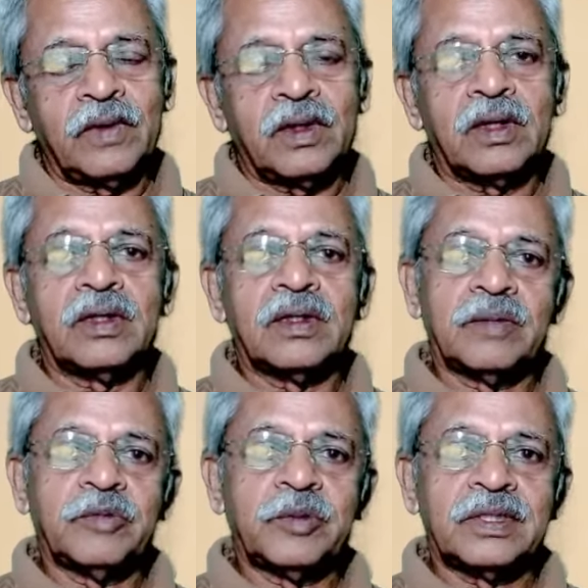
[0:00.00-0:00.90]
And
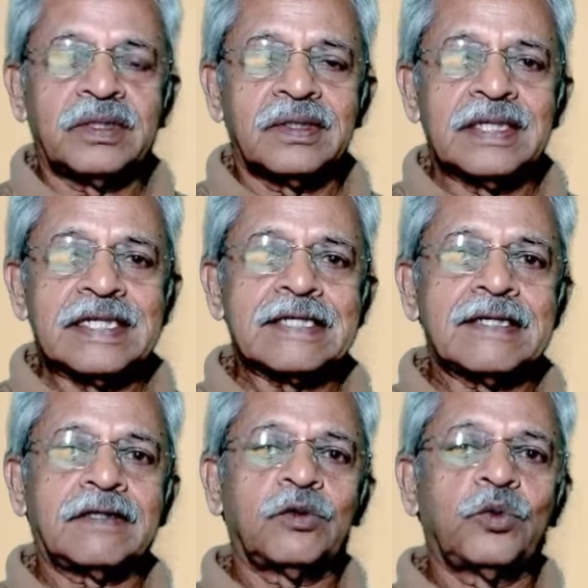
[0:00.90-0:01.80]
remember, it's
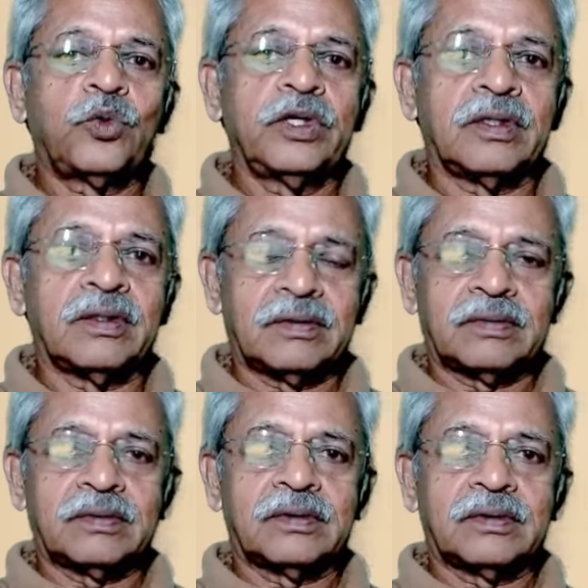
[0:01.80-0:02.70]
like a queen.
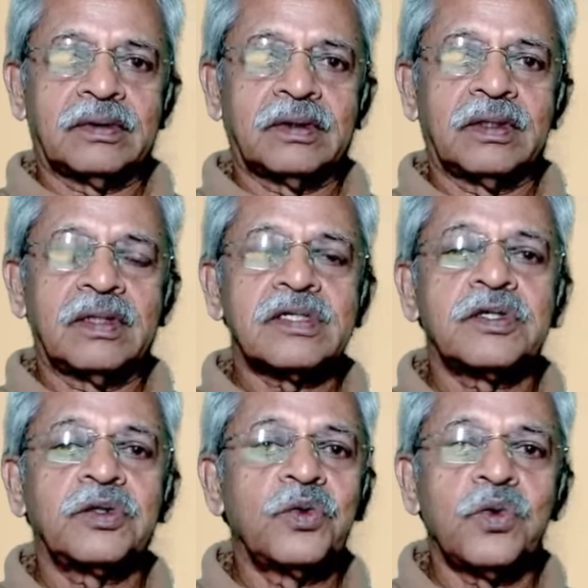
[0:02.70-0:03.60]
It
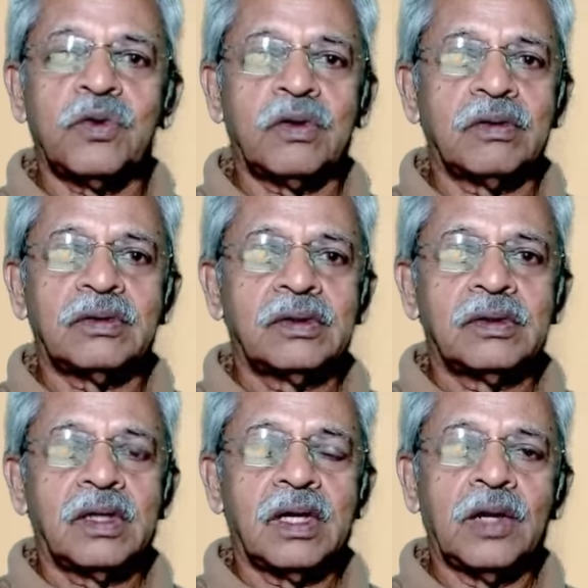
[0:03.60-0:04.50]
doesn't go
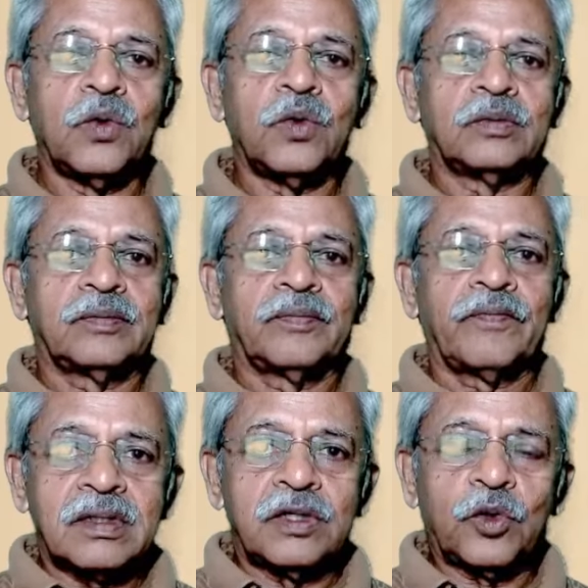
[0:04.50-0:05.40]
alone.
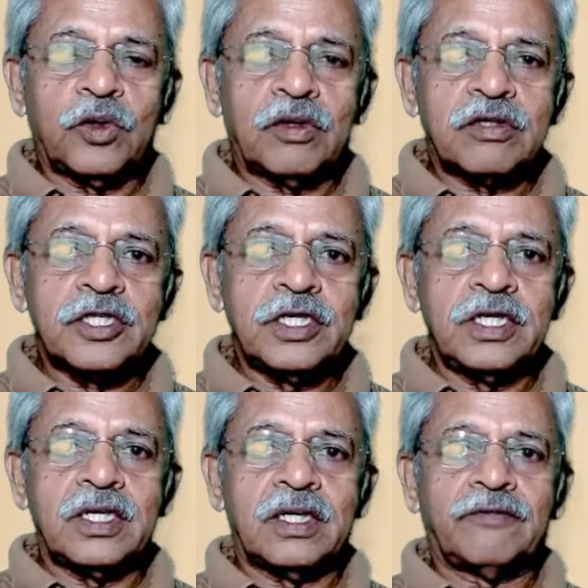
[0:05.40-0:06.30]
You cannot see
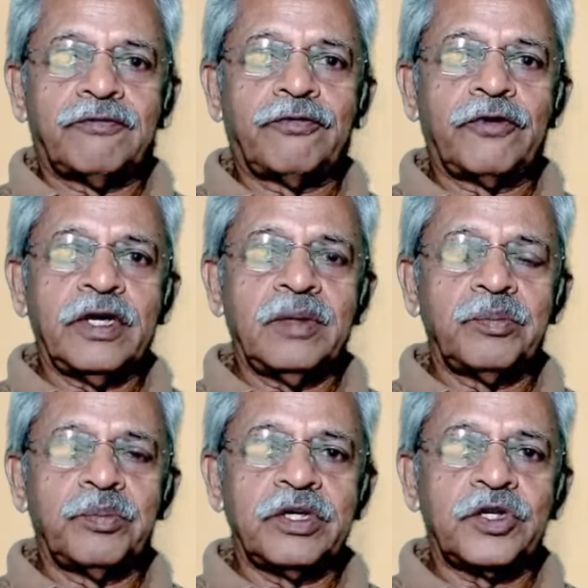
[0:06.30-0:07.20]
a free
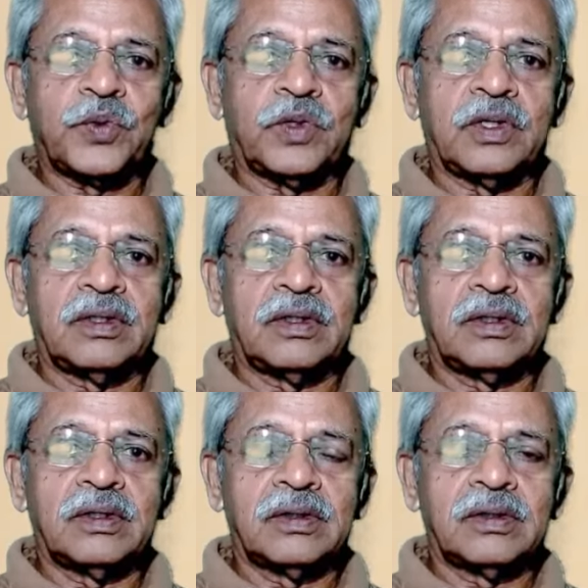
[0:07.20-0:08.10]
B12
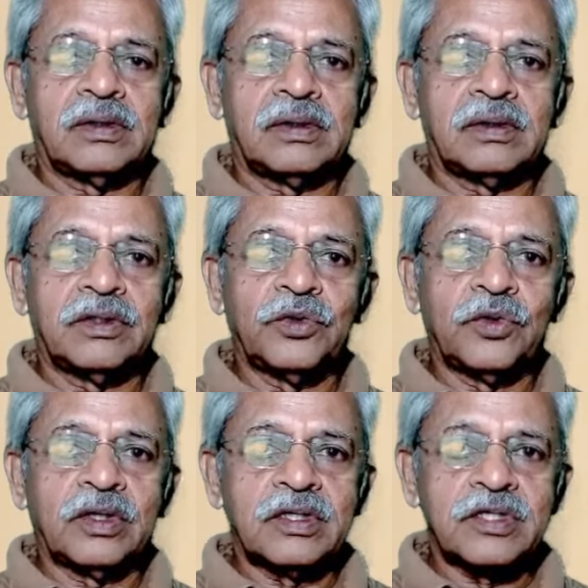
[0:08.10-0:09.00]

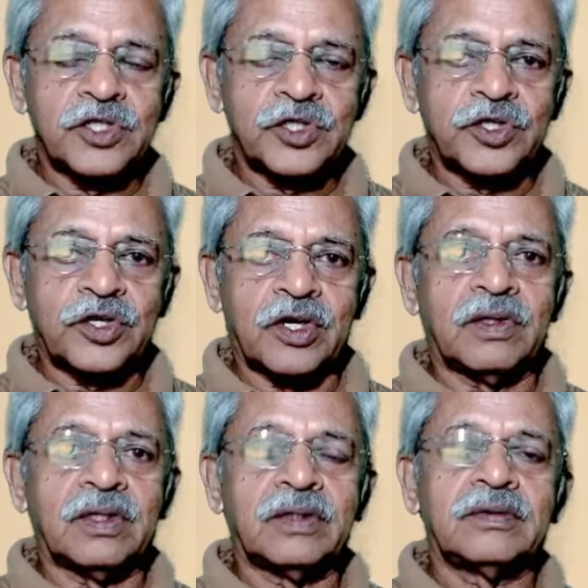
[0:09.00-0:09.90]
during this travel,
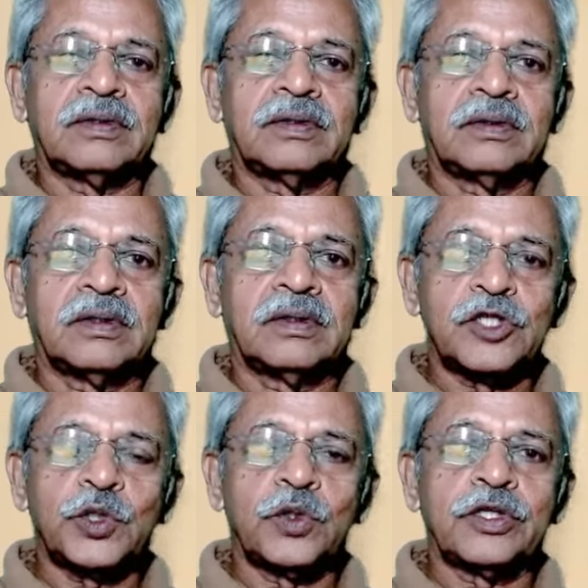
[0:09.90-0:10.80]
this
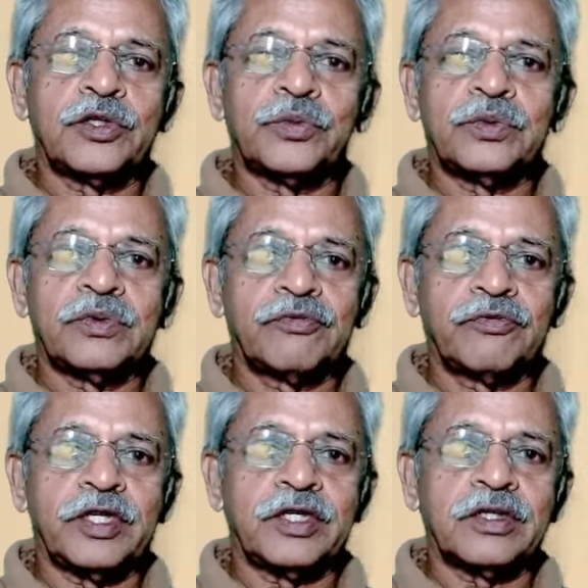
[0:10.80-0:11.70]
22
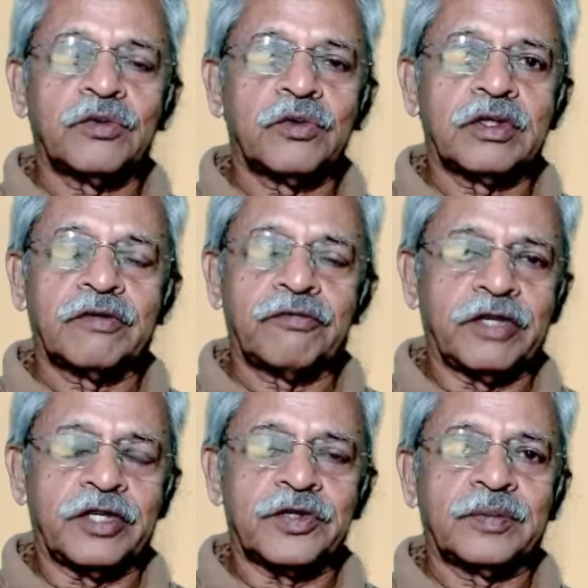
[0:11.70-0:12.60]
feet or 23
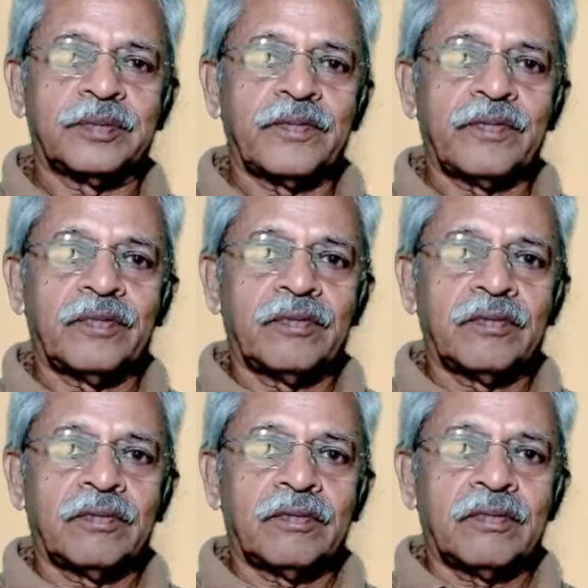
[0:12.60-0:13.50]
feet.
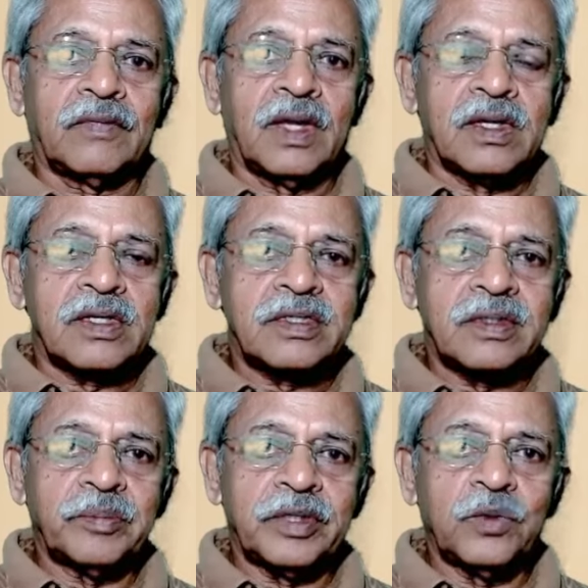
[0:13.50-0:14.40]

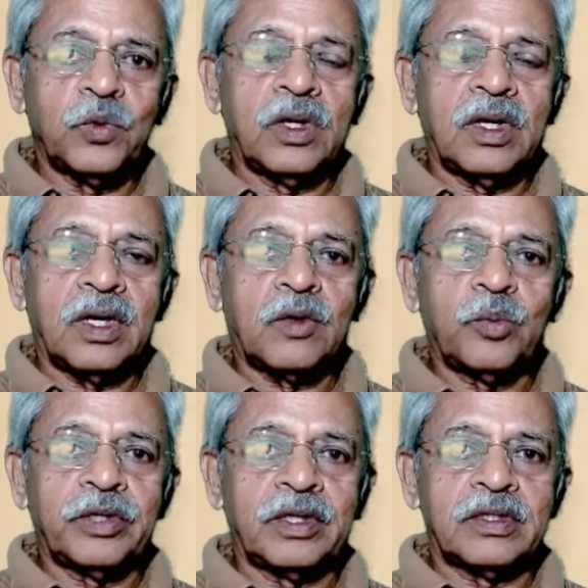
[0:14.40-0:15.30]
Somebody will
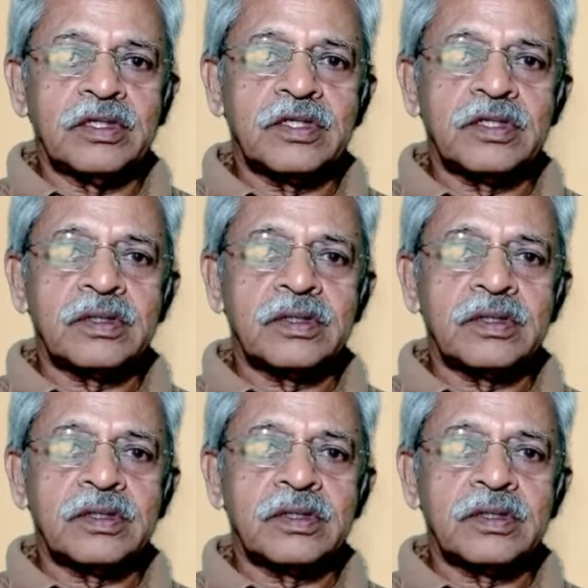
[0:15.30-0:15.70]
accompany this.